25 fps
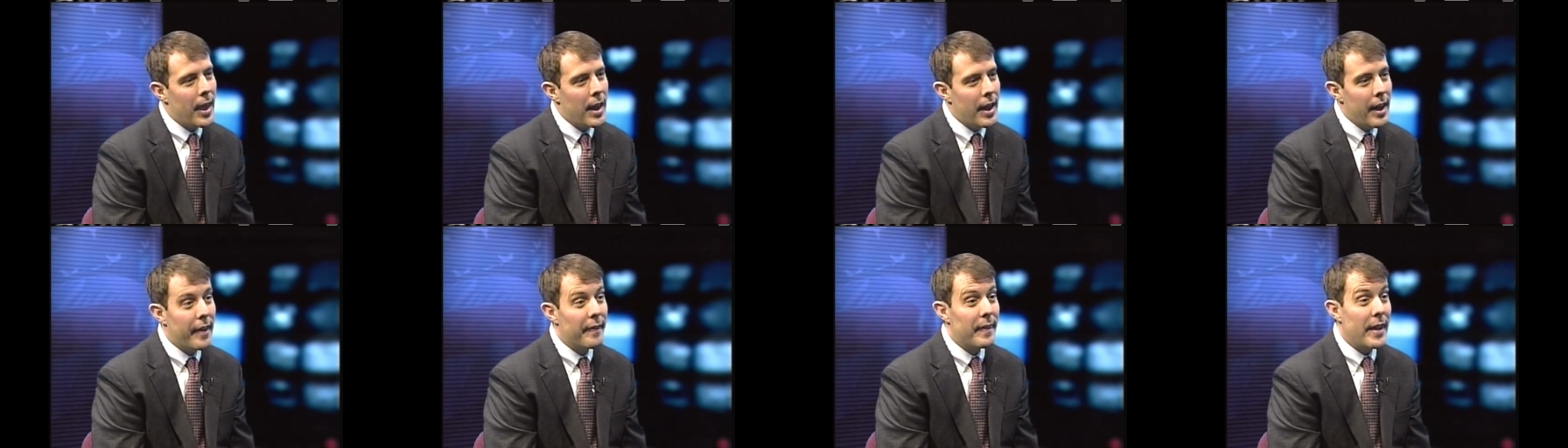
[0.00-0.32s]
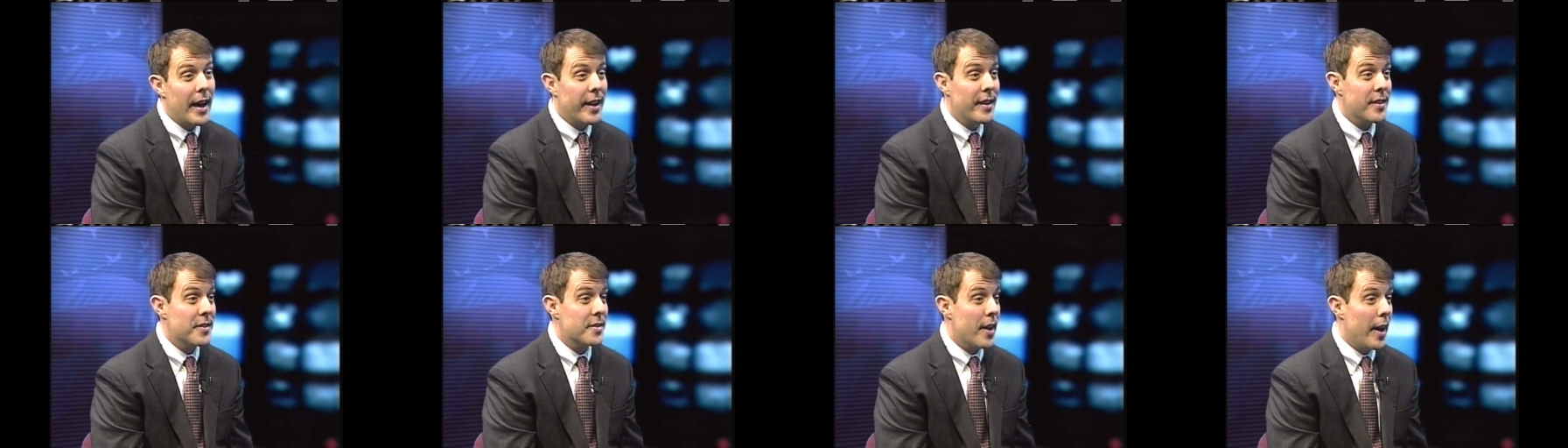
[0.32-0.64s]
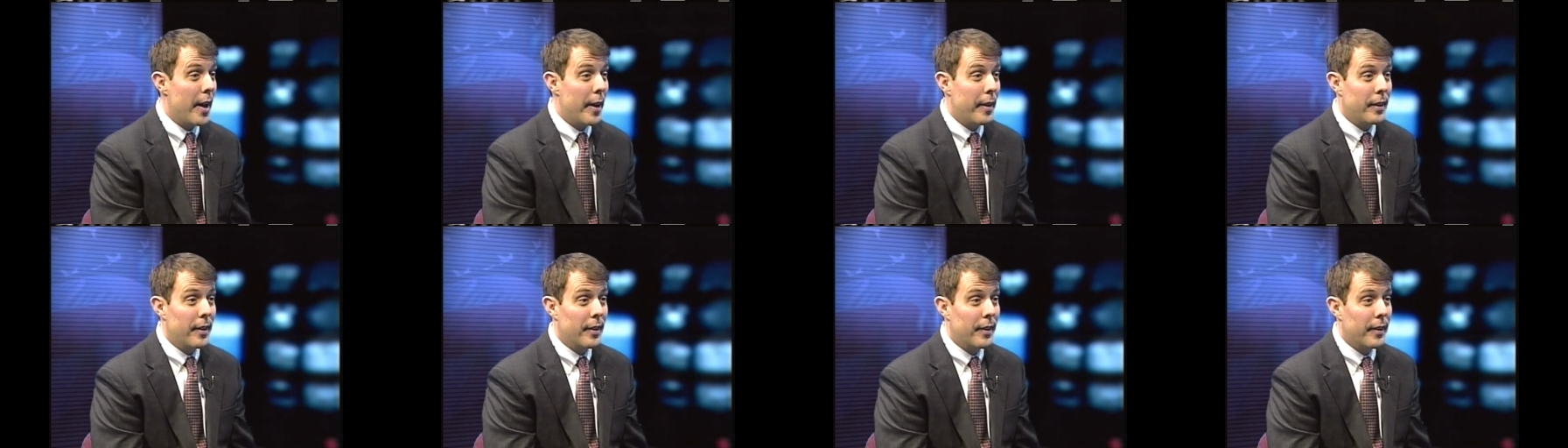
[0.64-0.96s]
and that is about
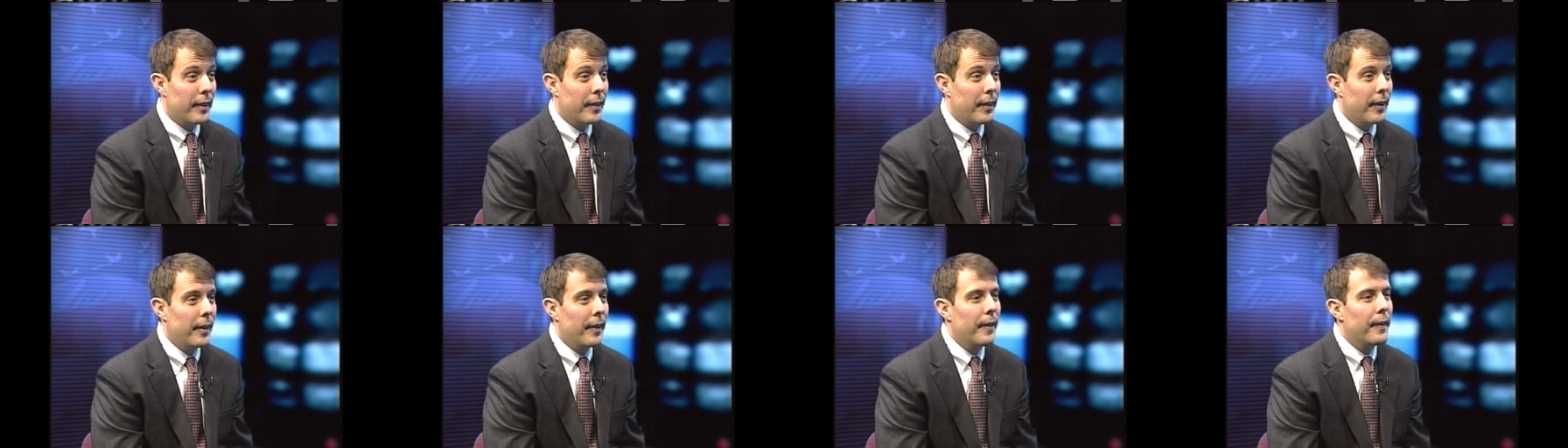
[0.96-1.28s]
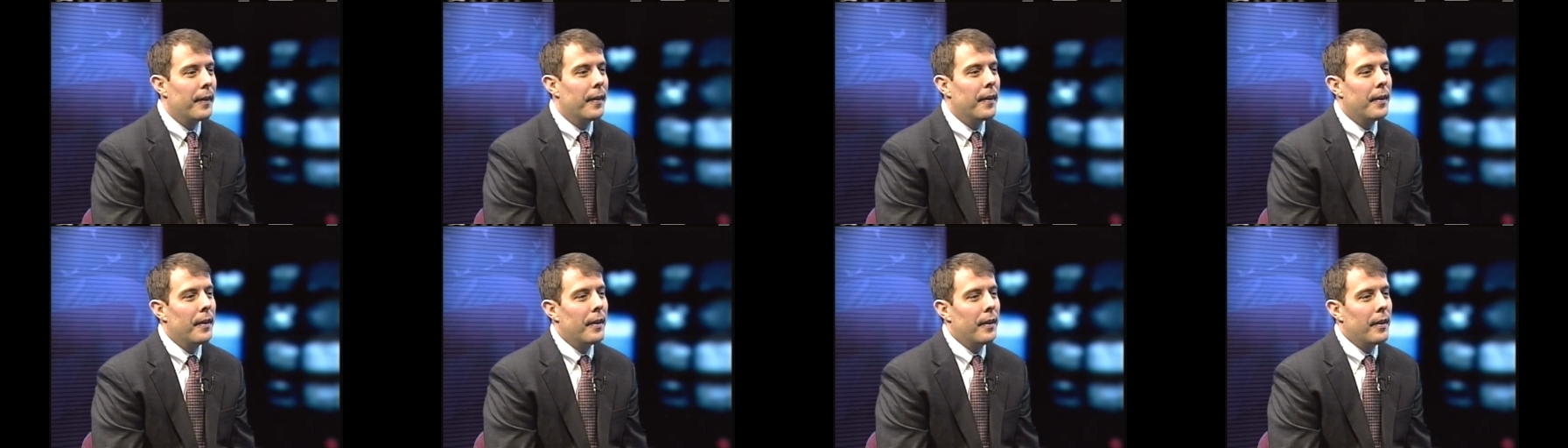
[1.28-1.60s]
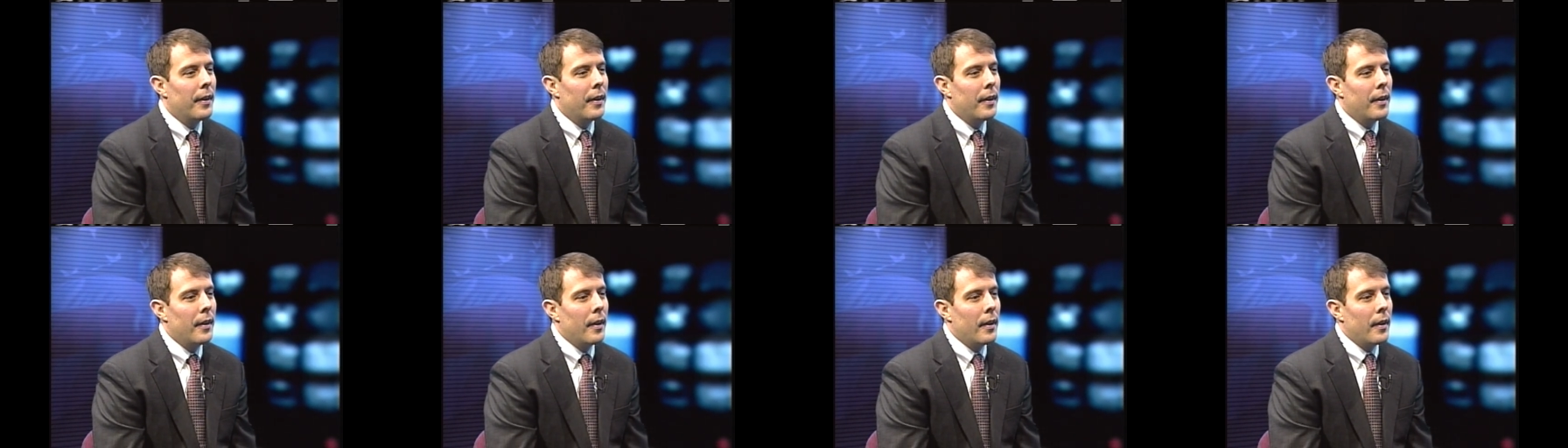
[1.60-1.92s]
half the people are
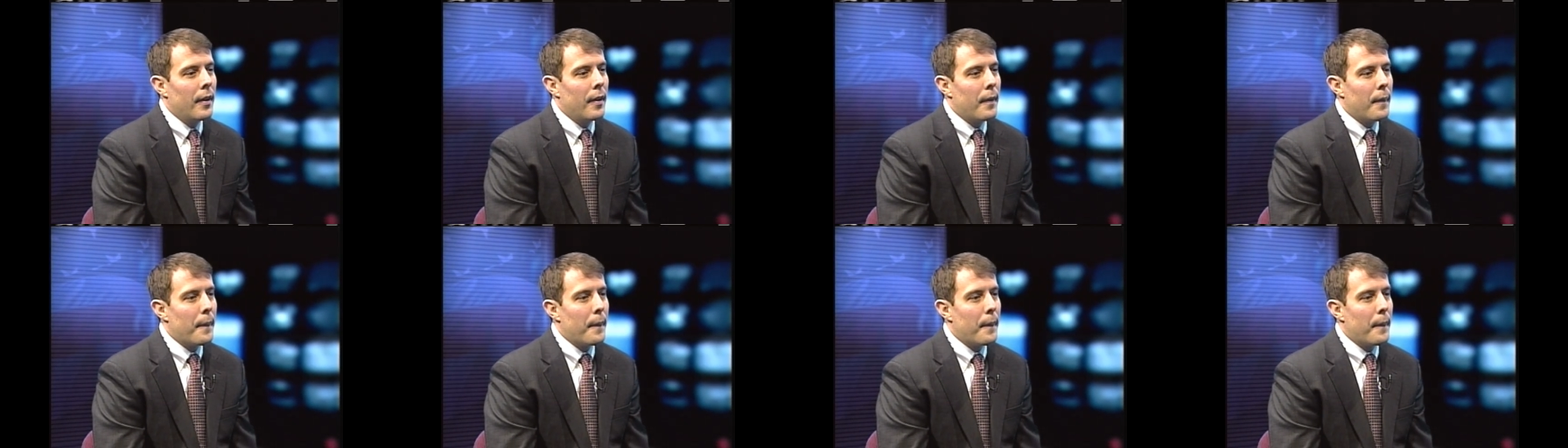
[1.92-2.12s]
disappointed,